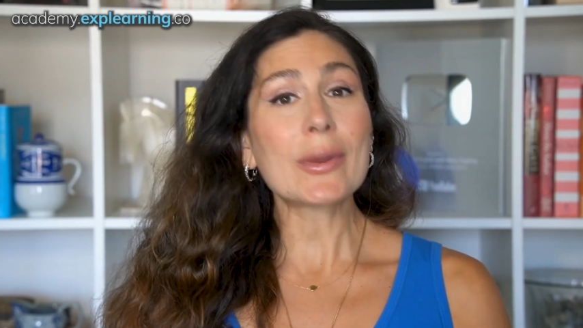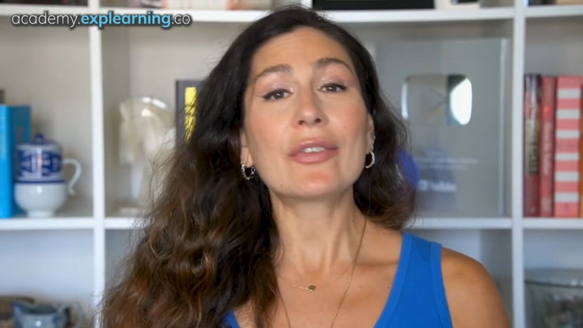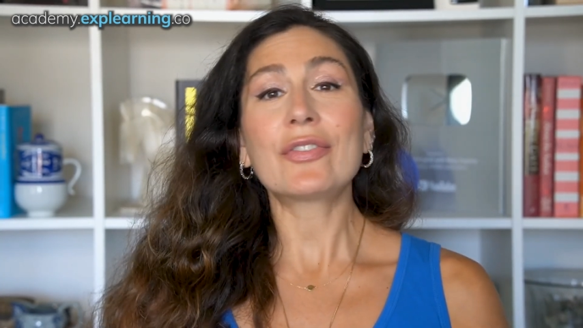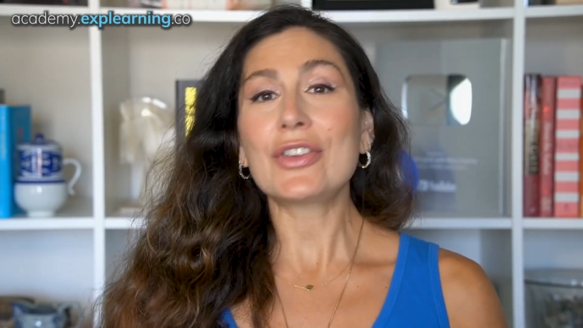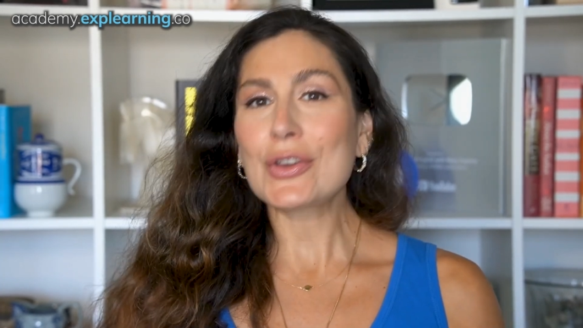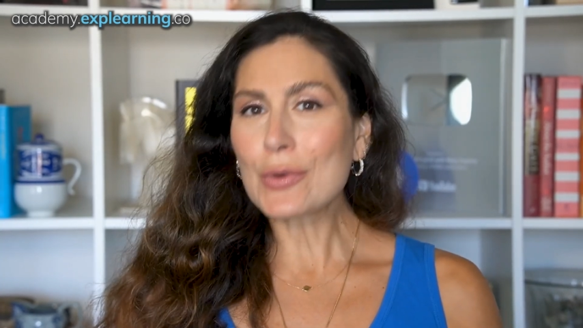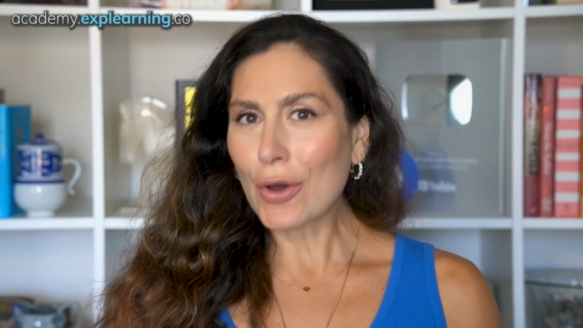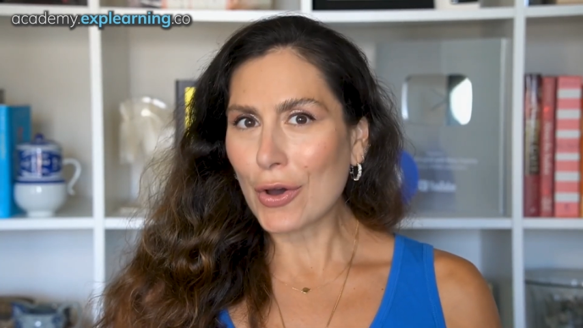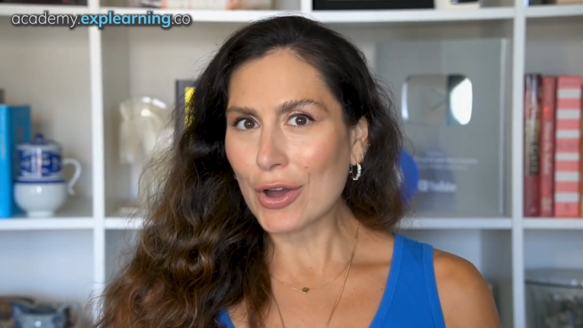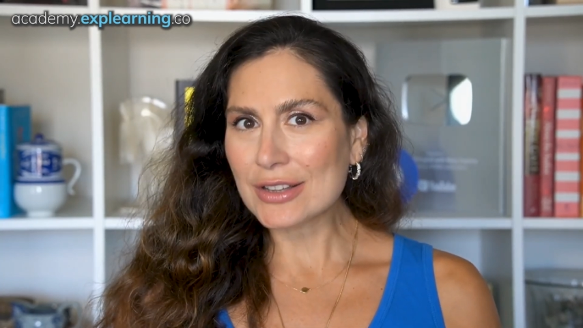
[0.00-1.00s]
a few
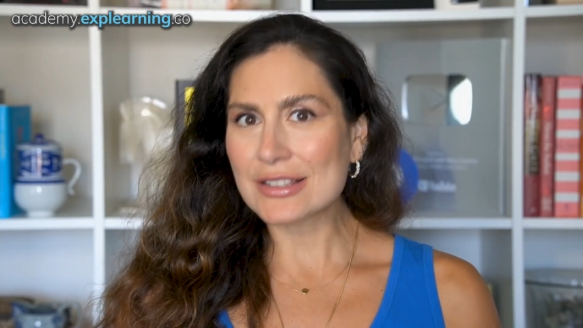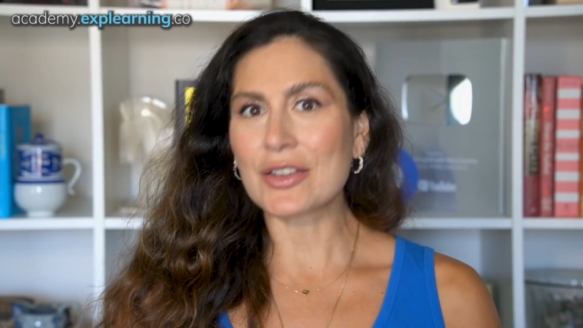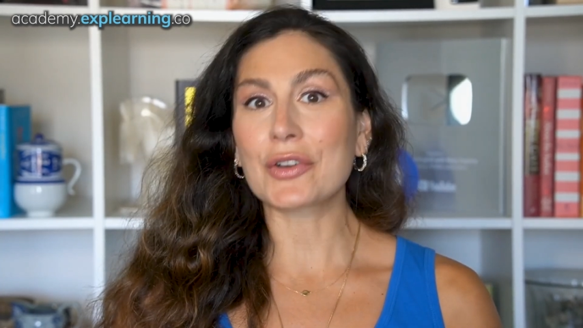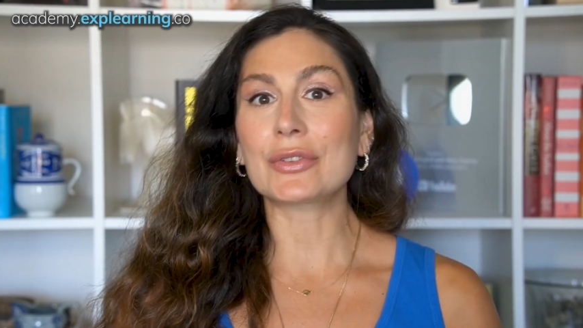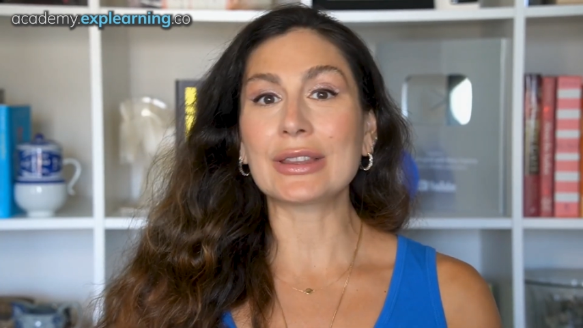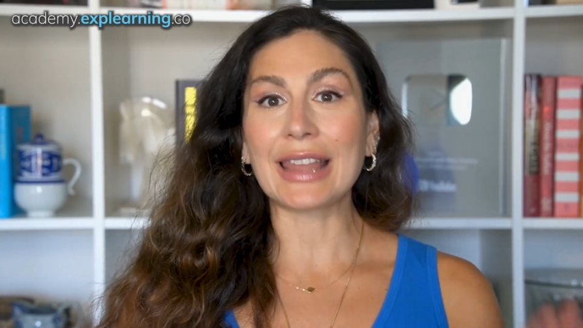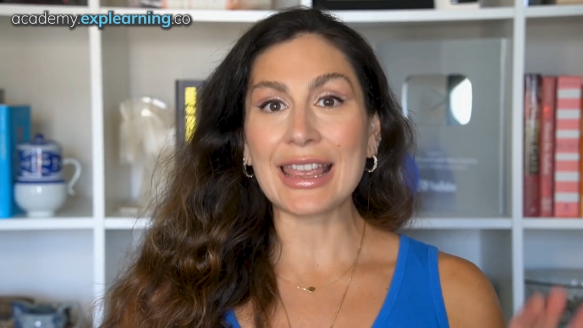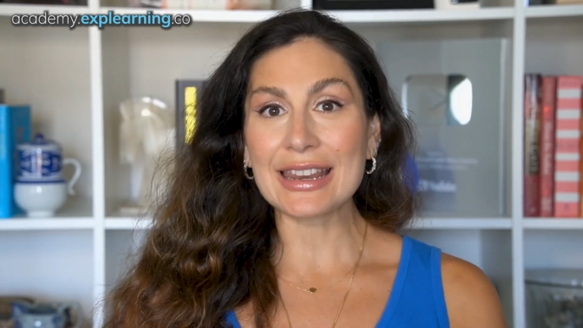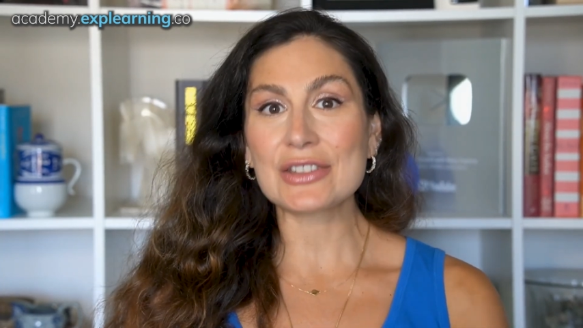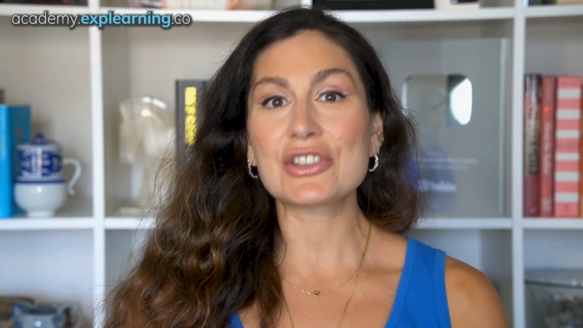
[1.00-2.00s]
hooks that are
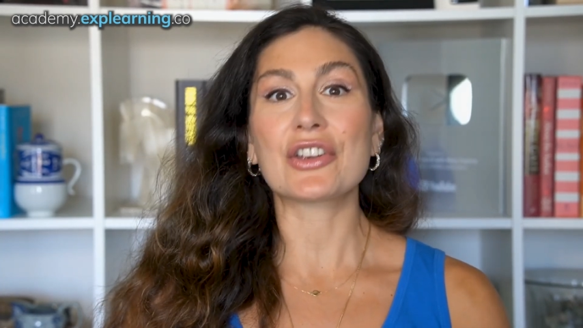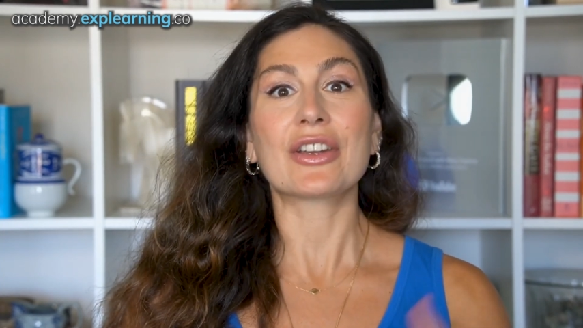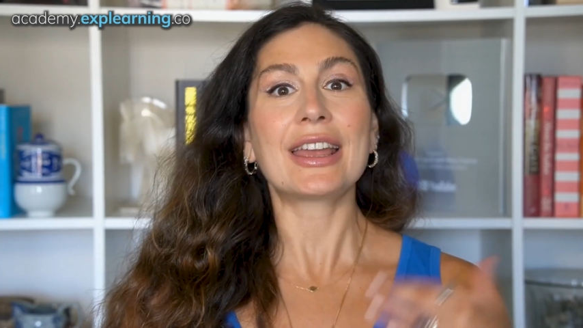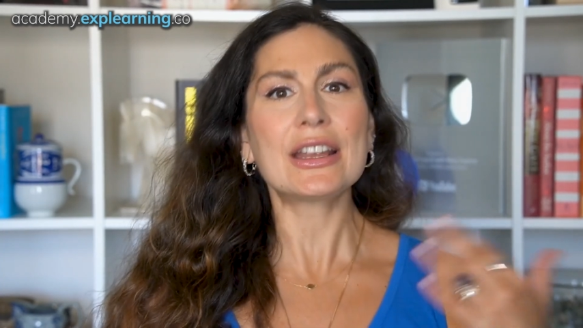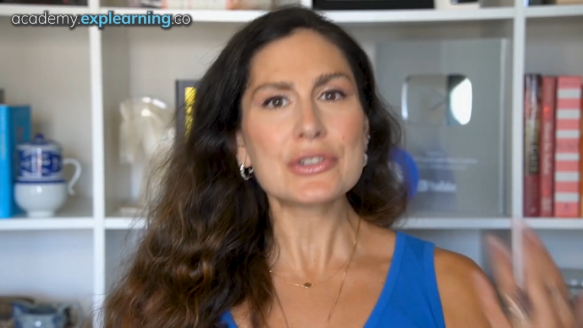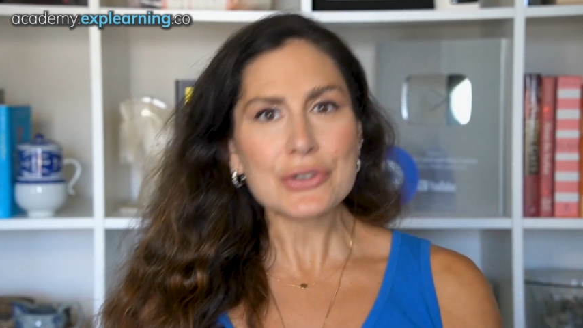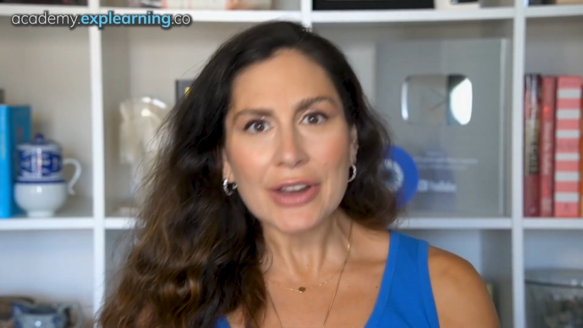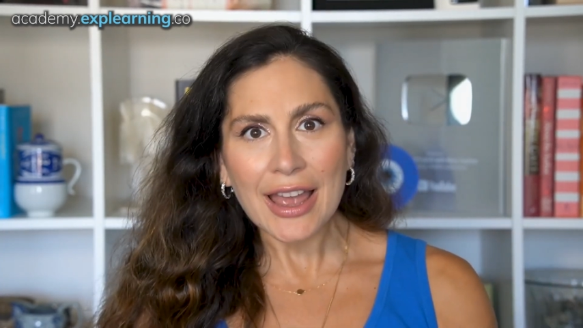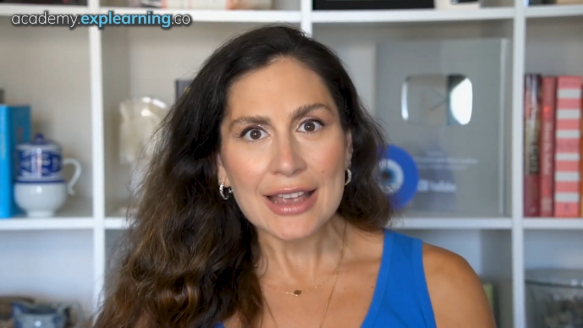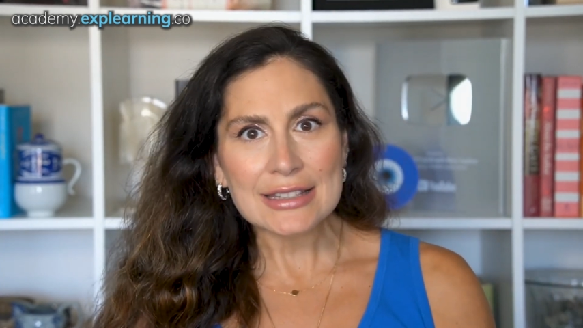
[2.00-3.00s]
related to your
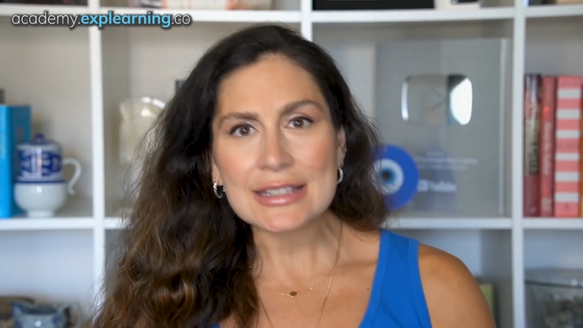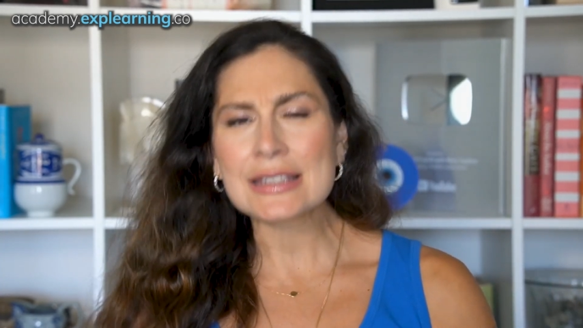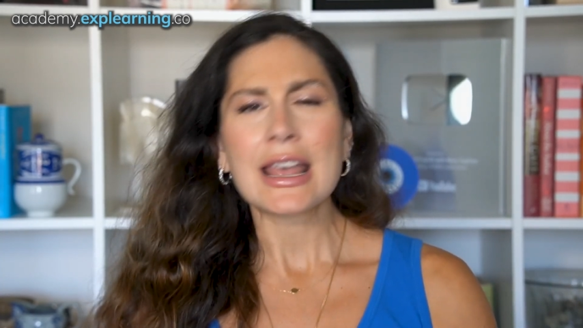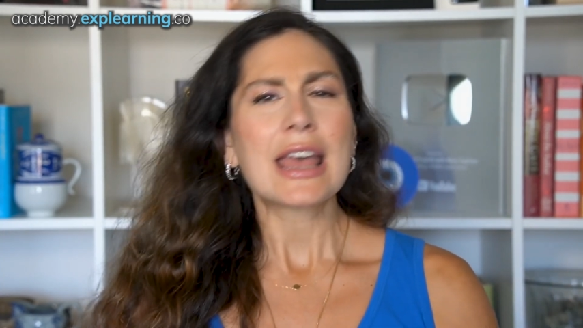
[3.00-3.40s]
interests,